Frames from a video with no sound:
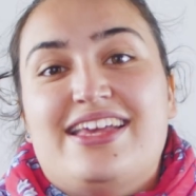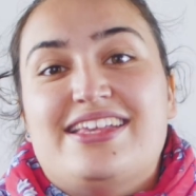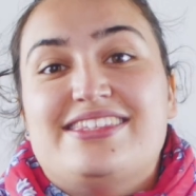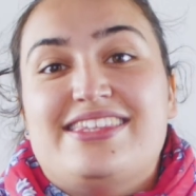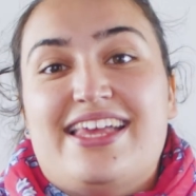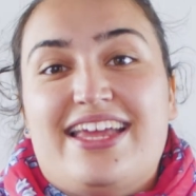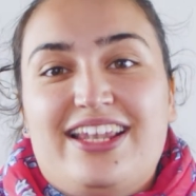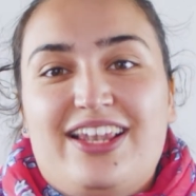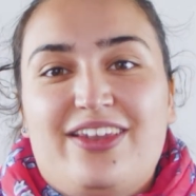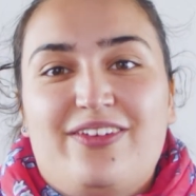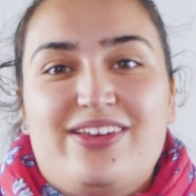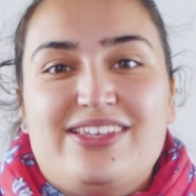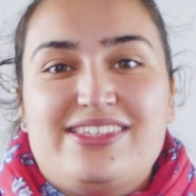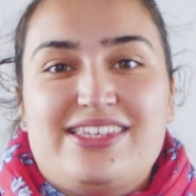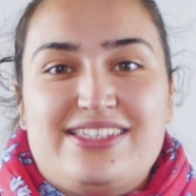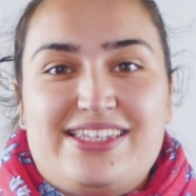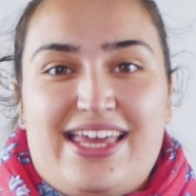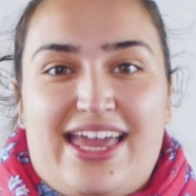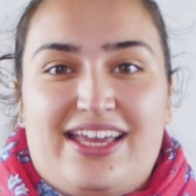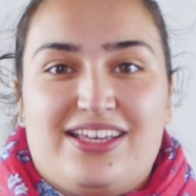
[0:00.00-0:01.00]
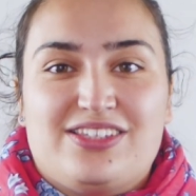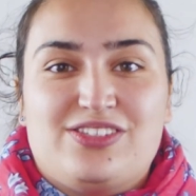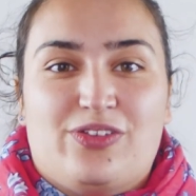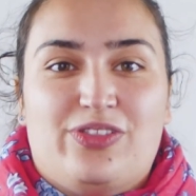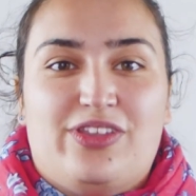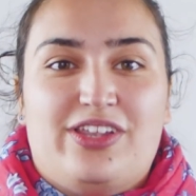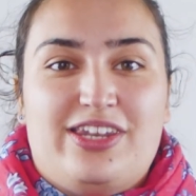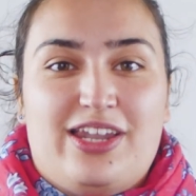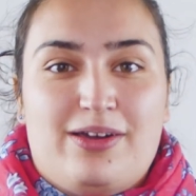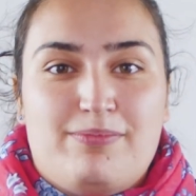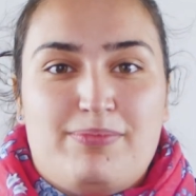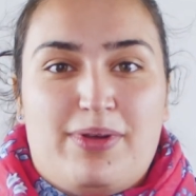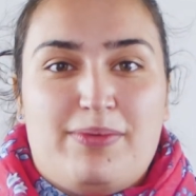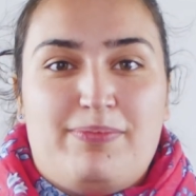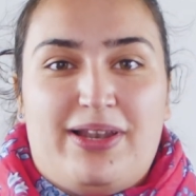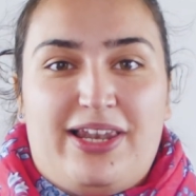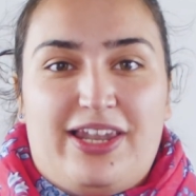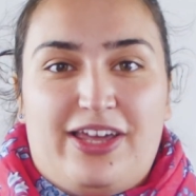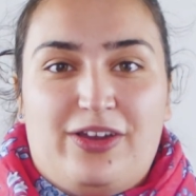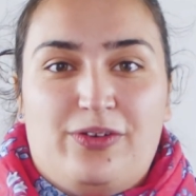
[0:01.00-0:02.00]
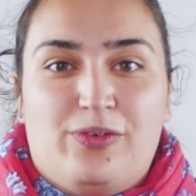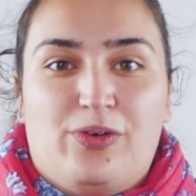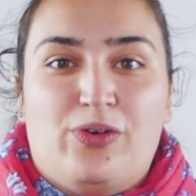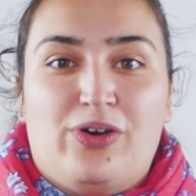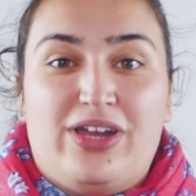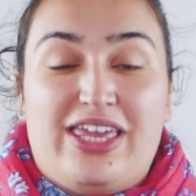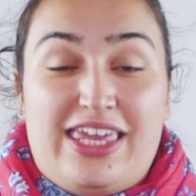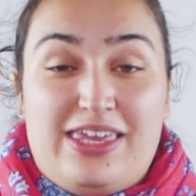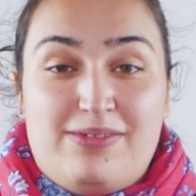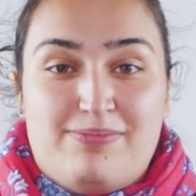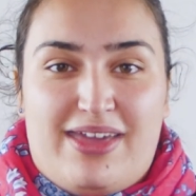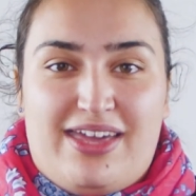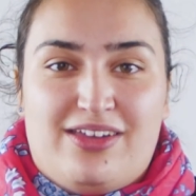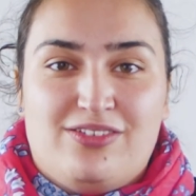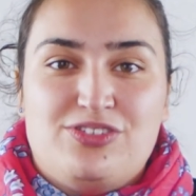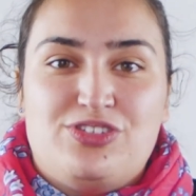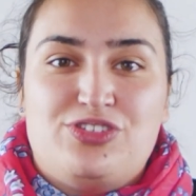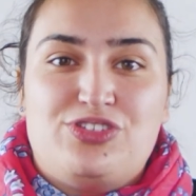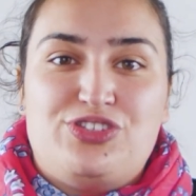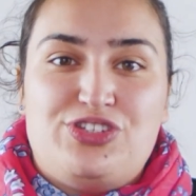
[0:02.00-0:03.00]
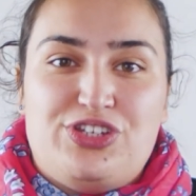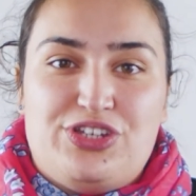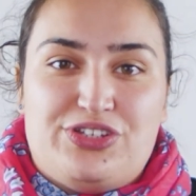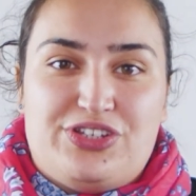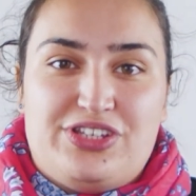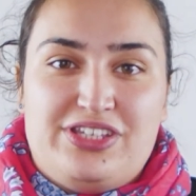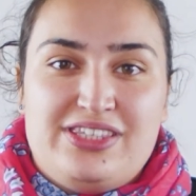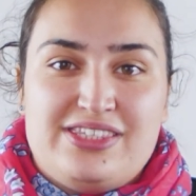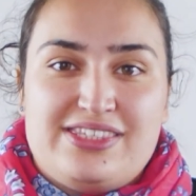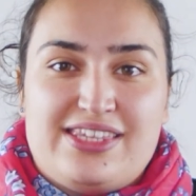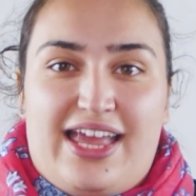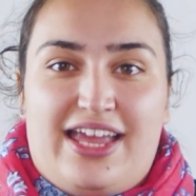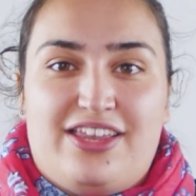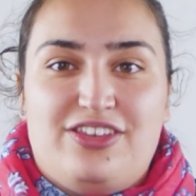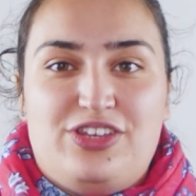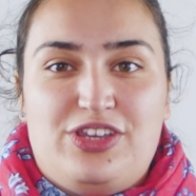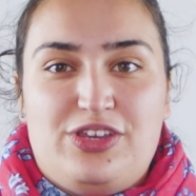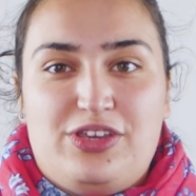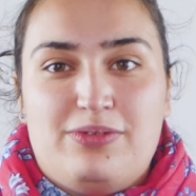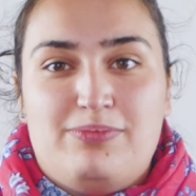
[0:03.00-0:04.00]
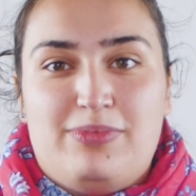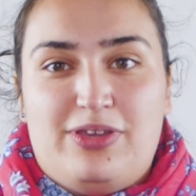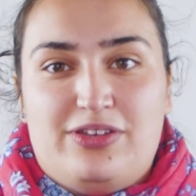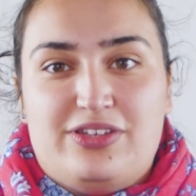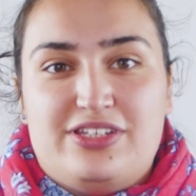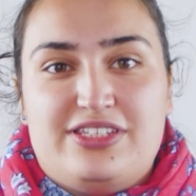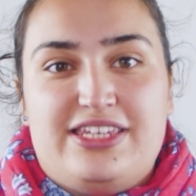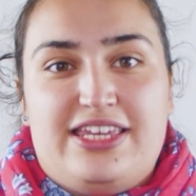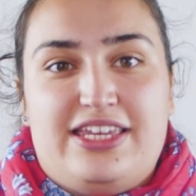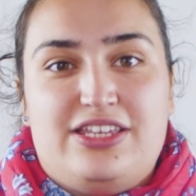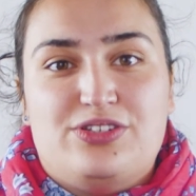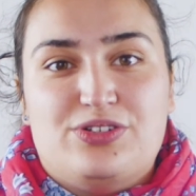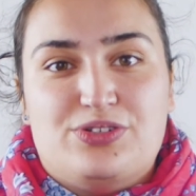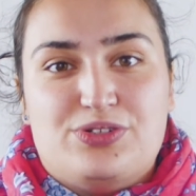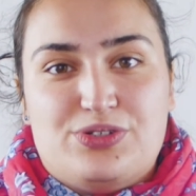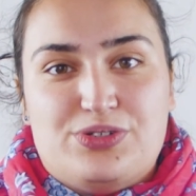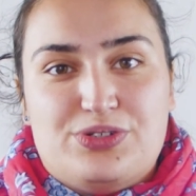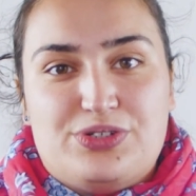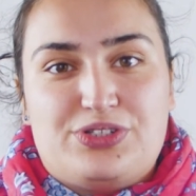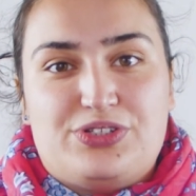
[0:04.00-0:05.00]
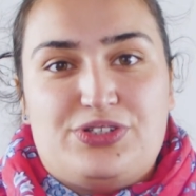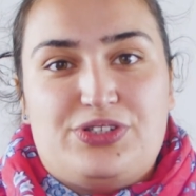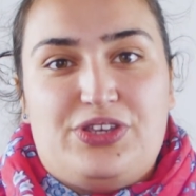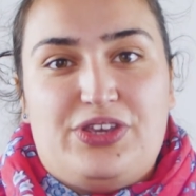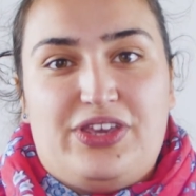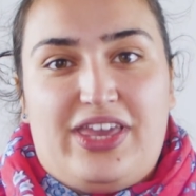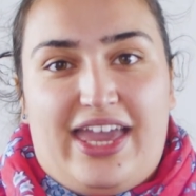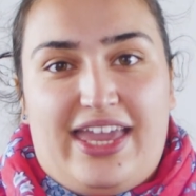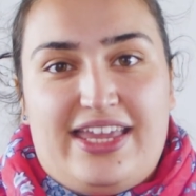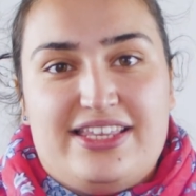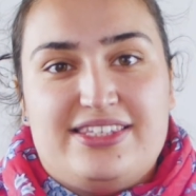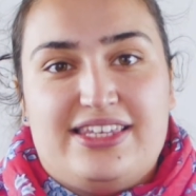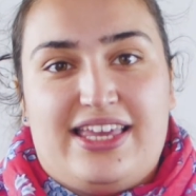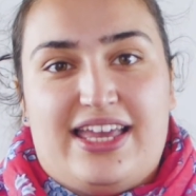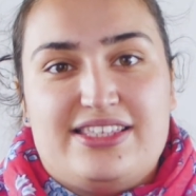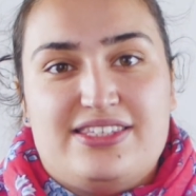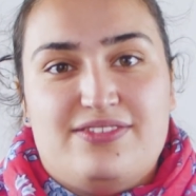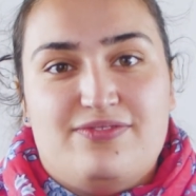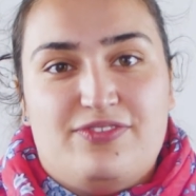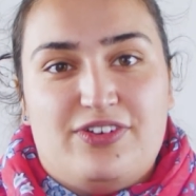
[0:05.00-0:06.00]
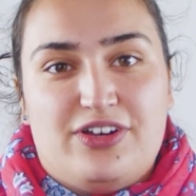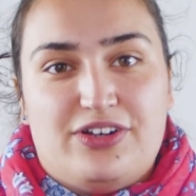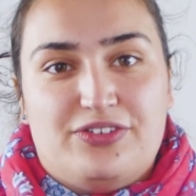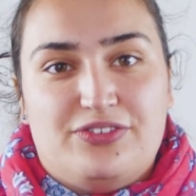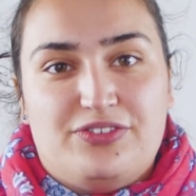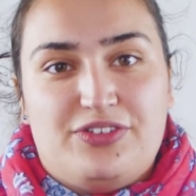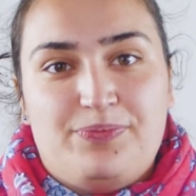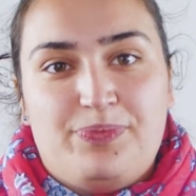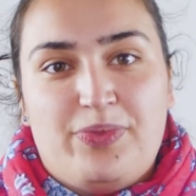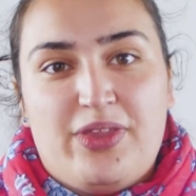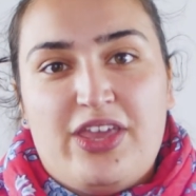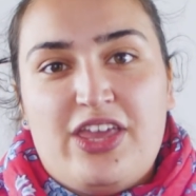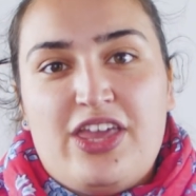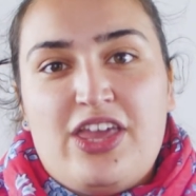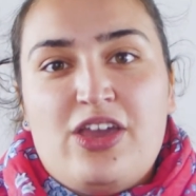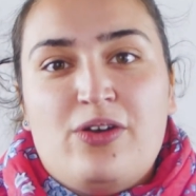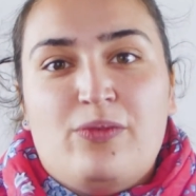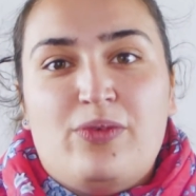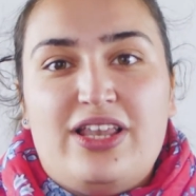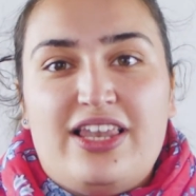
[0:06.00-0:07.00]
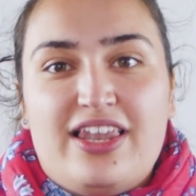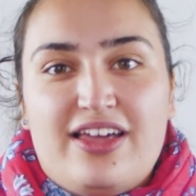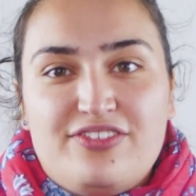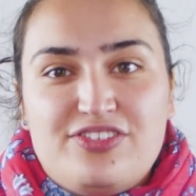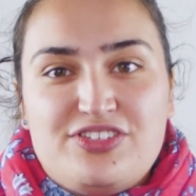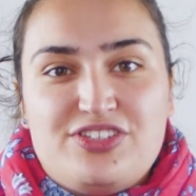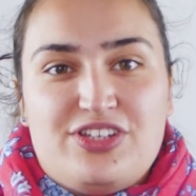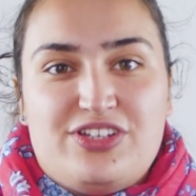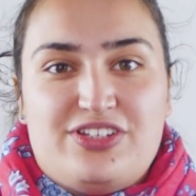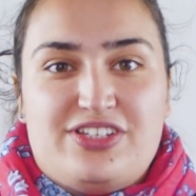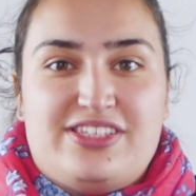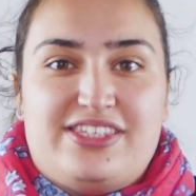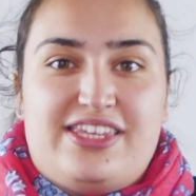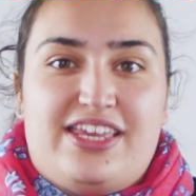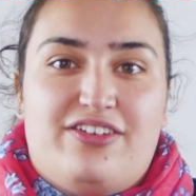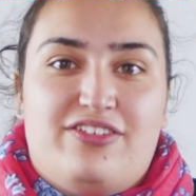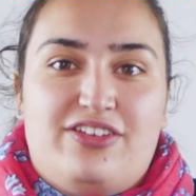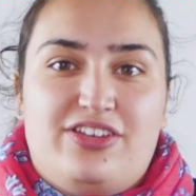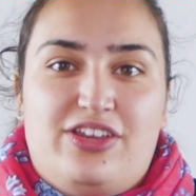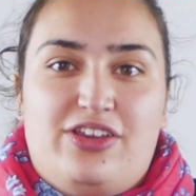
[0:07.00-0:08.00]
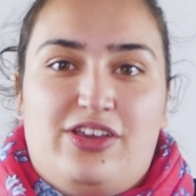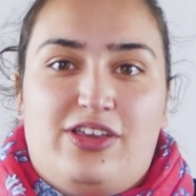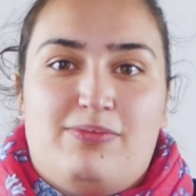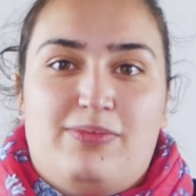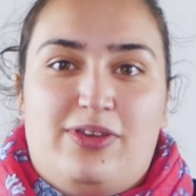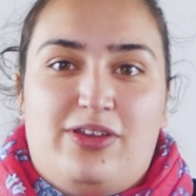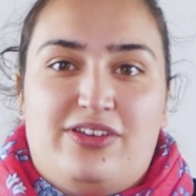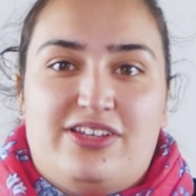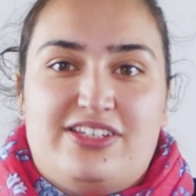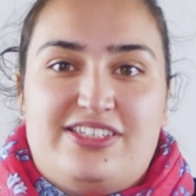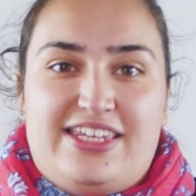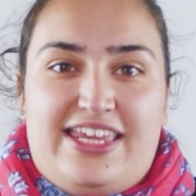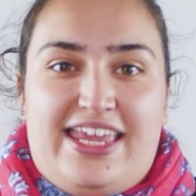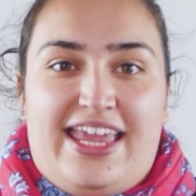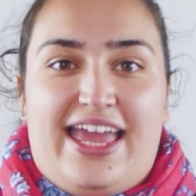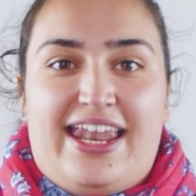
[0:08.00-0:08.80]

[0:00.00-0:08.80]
Send Lewis a text on the number below or email students at newcommunity.org.uk to get involved. We love students here at New Community,